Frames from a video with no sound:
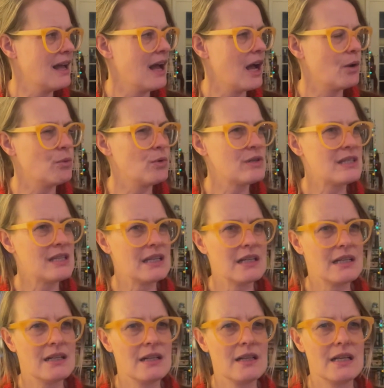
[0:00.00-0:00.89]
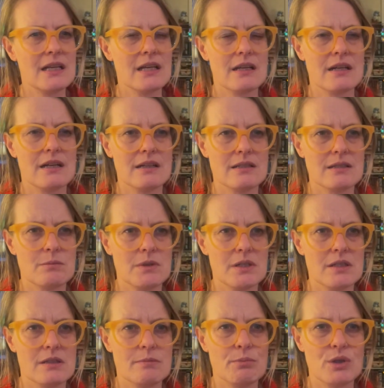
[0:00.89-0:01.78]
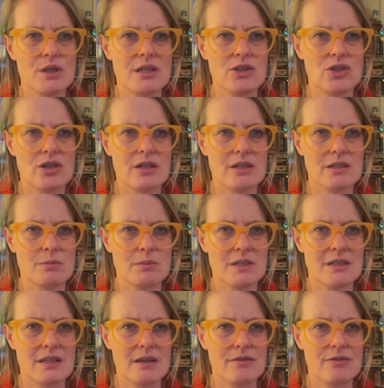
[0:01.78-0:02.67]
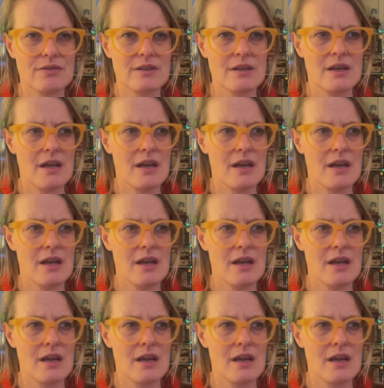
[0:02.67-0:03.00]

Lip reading: I was thinking like a bookish Christmas gift